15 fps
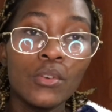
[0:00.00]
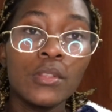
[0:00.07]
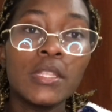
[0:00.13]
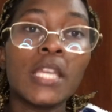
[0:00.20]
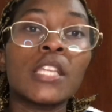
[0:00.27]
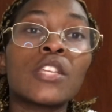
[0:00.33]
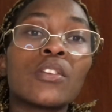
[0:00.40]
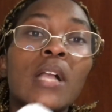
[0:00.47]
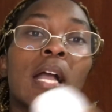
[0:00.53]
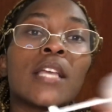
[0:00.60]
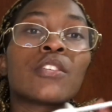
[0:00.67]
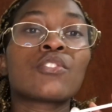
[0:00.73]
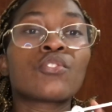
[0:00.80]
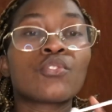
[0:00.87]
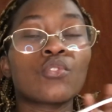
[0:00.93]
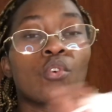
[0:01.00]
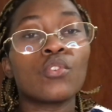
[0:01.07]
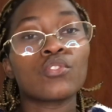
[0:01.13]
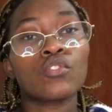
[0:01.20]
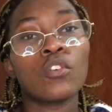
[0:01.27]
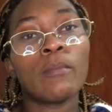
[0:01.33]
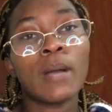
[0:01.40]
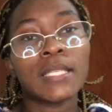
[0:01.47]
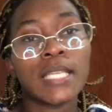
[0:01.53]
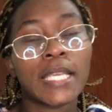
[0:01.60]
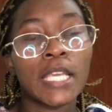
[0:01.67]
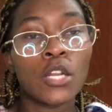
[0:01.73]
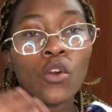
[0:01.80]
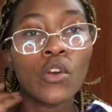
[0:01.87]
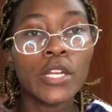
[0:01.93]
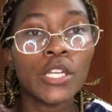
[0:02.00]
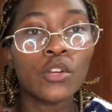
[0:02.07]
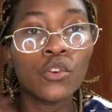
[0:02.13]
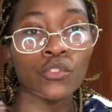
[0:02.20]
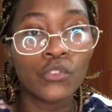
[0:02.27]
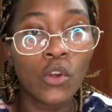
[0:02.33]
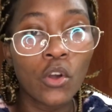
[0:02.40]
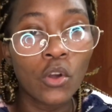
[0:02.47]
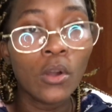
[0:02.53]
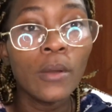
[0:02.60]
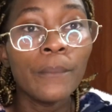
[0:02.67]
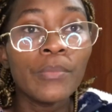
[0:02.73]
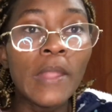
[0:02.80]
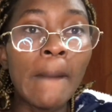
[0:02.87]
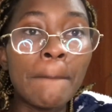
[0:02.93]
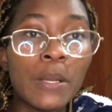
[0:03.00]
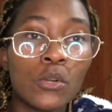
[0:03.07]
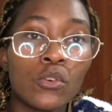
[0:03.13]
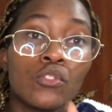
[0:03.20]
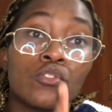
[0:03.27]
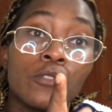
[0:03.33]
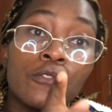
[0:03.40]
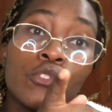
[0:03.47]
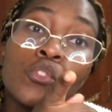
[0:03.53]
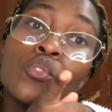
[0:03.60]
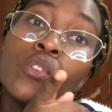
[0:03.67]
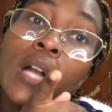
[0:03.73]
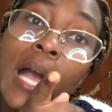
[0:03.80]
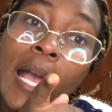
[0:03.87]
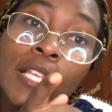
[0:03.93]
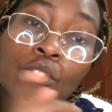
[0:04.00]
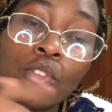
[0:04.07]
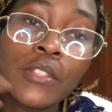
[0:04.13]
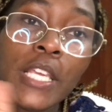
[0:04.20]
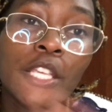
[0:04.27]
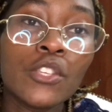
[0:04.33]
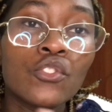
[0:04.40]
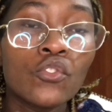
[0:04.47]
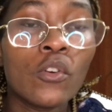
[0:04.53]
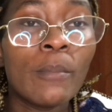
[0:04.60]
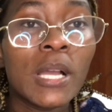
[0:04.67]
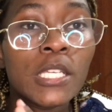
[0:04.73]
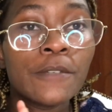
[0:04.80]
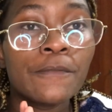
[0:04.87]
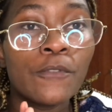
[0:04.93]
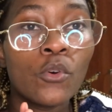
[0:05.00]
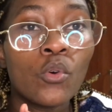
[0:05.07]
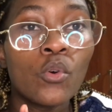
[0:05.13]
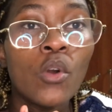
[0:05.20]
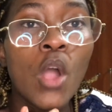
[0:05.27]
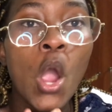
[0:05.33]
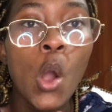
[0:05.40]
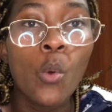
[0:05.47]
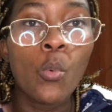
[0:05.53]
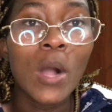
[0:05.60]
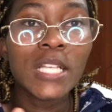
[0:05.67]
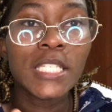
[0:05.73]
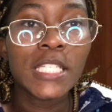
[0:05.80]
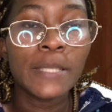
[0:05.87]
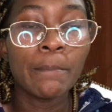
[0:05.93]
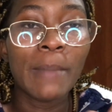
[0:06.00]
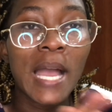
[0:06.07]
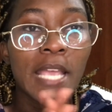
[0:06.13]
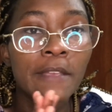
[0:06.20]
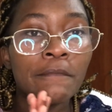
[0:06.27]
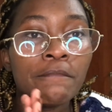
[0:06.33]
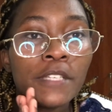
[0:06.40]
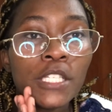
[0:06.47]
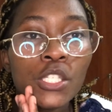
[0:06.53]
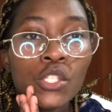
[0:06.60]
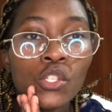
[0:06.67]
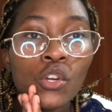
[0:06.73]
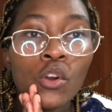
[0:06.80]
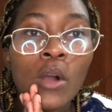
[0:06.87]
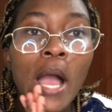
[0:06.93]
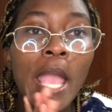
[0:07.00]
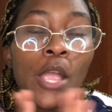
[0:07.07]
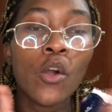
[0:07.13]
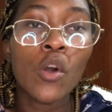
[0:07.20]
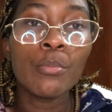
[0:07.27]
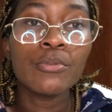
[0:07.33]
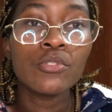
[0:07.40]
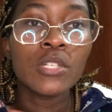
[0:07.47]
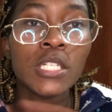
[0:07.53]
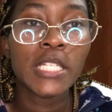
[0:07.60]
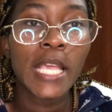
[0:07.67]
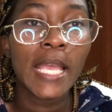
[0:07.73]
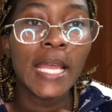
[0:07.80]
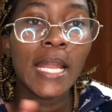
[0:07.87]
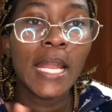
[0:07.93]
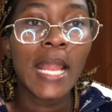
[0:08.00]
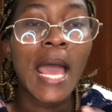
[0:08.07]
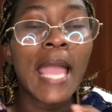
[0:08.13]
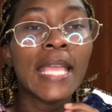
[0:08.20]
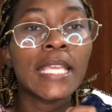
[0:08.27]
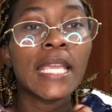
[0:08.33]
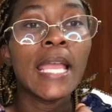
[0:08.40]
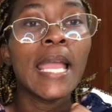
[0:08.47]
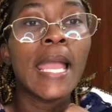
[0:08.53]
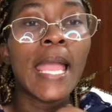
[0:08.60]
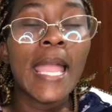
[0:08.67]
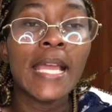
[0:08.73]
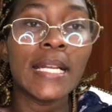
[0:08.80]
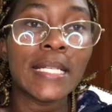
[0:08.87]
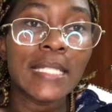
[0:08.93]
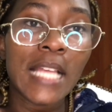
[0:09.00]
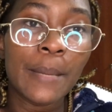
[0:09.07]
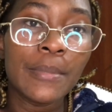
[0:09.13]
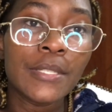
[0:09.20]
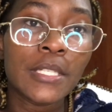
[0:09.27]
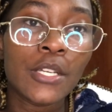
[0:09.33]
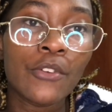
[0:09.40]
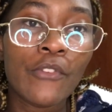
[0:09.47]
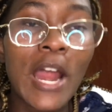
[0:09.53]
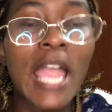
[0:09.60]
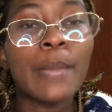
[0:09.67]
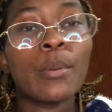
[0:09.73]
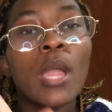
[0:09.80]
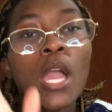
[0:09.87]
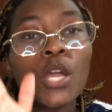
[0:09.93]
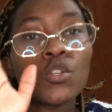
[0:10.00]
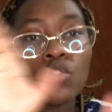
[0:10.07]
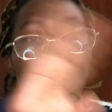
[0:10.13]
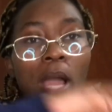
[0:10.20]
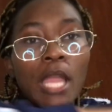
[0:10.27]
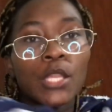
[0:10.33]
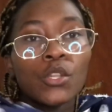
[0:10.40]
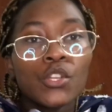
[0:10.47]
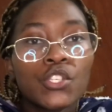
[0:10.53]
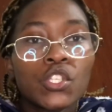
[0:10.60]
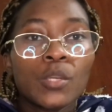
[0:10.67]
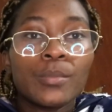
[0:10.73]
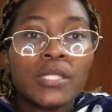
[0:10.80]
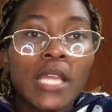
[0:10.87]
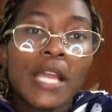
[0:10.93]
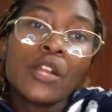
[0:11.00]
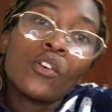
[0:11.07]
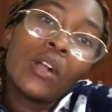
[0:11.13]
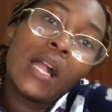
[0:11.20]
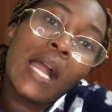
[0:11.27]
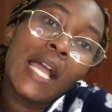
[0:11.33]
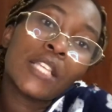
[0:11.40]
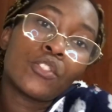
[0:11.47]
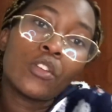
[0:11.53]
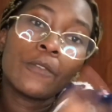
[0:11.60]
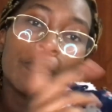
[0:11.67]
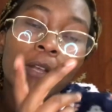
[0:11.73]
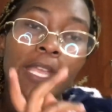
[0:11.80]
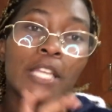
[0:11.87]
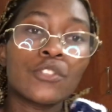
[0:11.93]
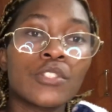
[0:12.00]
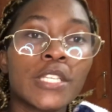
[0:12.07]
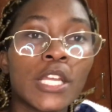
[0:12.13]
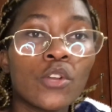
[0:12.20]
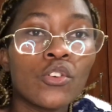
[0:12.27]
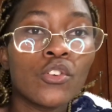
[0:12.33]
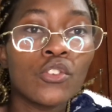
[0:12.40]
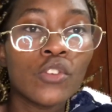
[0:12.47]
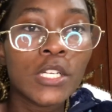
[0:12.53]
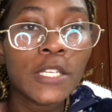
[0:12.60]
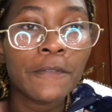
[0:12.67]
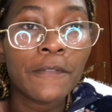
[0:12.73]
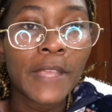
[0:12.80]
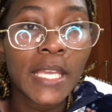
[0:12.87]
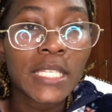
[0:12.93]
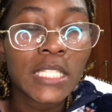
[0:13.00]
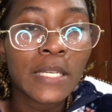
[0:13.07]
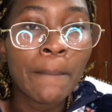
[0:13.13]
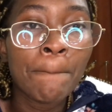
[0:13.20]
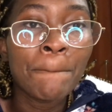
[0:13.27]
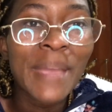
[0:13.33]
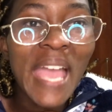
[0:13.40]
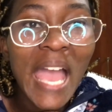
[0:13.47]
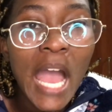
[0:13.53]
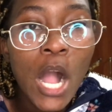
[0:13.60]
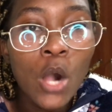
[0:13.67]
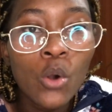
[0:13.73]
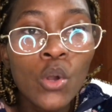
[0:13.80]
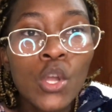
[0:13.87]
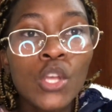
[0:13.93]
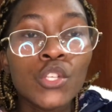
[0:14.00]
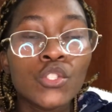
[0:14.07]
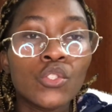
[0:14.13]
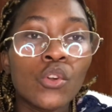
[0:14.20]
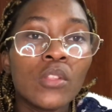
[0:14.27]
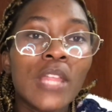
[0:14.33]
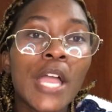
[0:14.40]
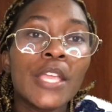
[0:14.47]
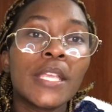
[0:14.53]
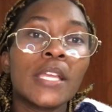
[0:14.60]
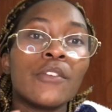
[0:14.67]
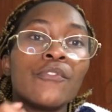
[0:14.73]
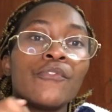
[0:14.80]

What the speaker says: Thank you guys so much. I can only grow because of you guys. So thank you so much for watching my video. I hope you share, like, and subscribe to my YouTube channel, guys. Don't forget to turn on the notification bell so that you can